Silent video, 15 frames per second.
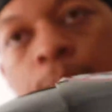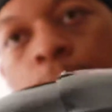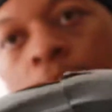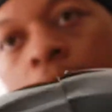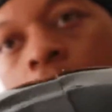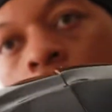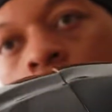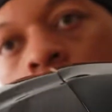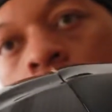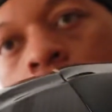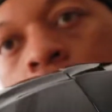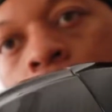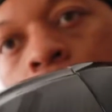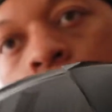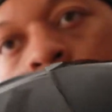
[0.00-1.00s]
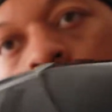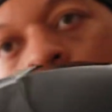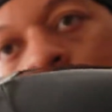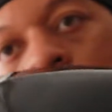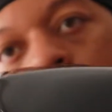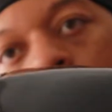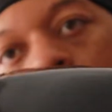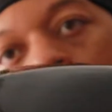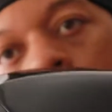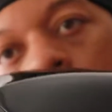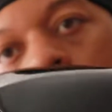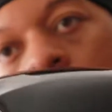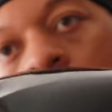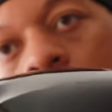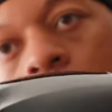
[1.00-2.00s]
break off. Boom, this wing will
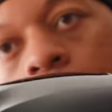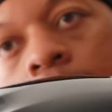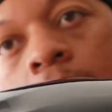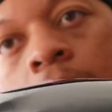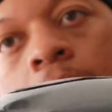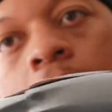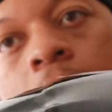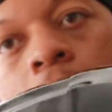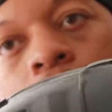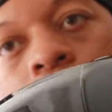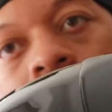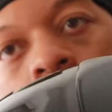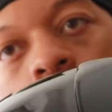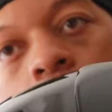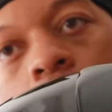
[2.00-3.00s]
break off. That